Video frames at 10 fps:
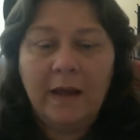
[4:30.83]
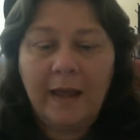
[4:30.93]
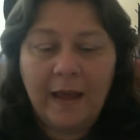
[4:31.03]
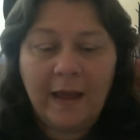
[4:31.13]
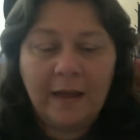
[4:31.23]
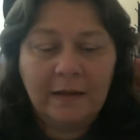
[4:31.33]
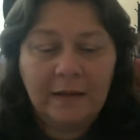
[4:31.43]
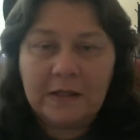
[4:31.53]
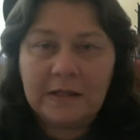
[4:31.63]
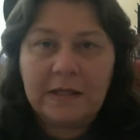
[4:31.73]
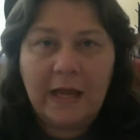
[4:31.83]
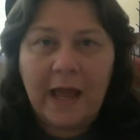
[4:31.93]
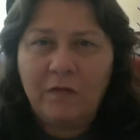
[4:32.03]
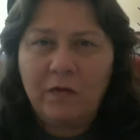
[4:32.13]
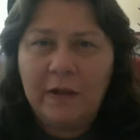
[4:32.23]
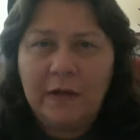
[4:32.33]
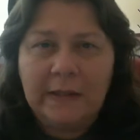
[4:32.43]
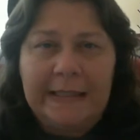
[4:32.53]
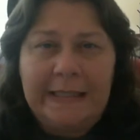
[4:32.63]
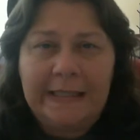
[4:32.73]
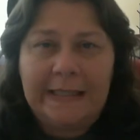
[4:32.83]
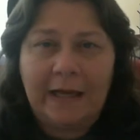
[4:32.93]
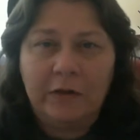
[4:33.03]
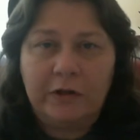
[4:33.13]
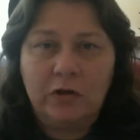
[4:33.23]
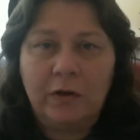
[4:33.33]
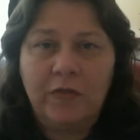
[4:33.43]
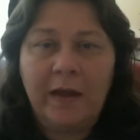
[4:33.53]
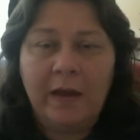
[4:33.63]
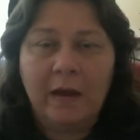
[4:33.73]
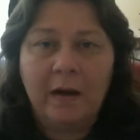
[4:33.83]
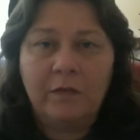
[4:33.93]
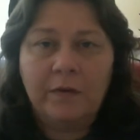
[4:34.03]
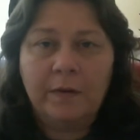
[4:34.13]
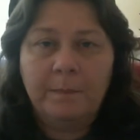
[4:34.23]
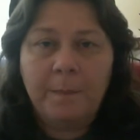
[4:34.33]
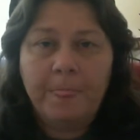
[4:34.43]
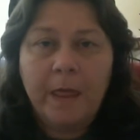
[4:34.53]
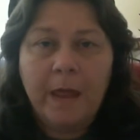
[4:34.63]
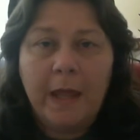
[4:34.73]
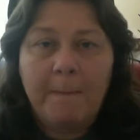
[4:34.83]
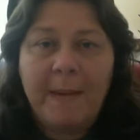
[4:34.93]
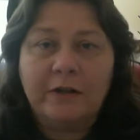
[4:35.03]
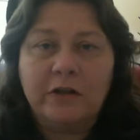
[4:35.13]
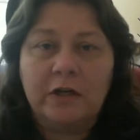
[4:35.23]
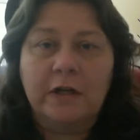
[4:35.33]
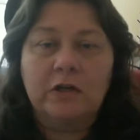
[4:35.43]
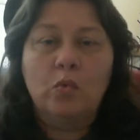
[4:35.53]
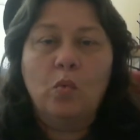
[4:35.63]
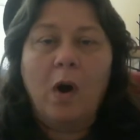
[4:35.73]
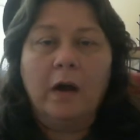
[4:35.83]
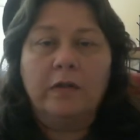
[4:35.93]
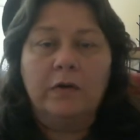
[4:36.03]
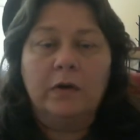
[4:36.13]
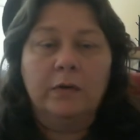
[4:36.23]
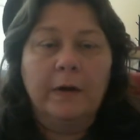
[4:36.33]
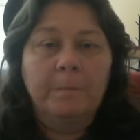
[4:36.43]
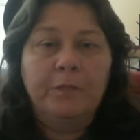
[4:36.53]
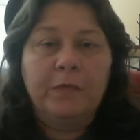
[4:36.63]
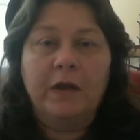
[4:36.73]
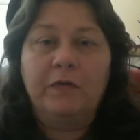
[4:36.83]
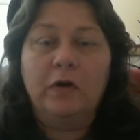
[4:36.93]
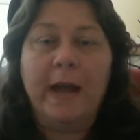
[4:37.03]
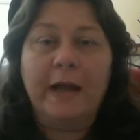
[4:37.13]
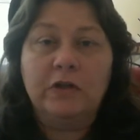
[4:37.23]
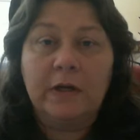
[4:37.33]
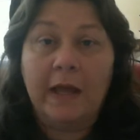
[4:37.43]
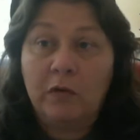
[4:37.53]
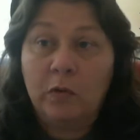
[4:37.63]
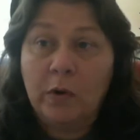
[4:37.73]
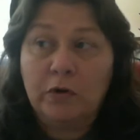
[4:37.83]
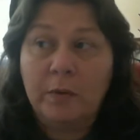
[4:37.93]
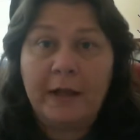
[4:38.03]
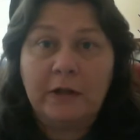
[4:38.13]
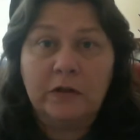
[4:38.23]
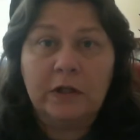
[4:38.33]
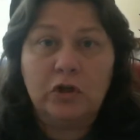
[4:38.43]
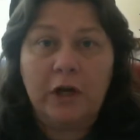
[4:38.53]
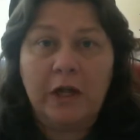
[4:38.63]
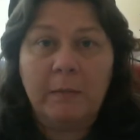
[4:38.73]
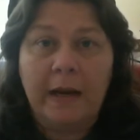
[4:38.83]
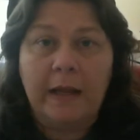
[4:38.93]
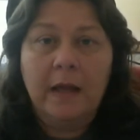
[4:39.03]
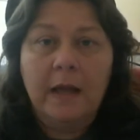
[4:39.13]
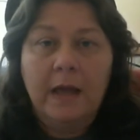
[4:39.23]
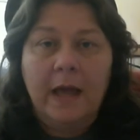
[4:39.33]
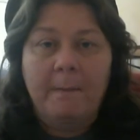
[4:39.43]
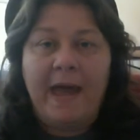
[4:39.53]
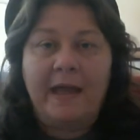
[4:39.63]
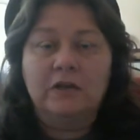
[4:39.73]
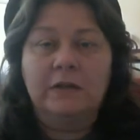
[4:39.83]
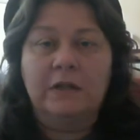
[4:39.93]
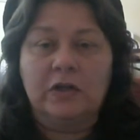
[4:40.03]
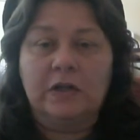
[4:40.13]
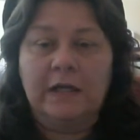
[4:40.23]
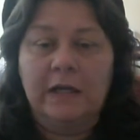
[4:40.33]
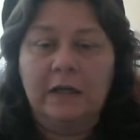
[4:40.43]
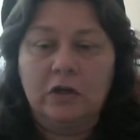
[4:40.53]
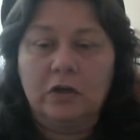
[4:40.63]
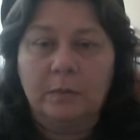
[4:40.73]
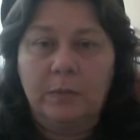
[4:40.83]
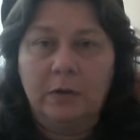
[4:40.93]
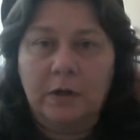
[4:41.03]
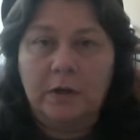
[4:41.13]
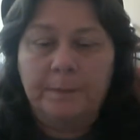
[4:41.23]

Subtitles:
And just every little detail that you can think of, imagine it as you walk through. If you want to imagine that you're earning money, imagine that you're sitting at your computer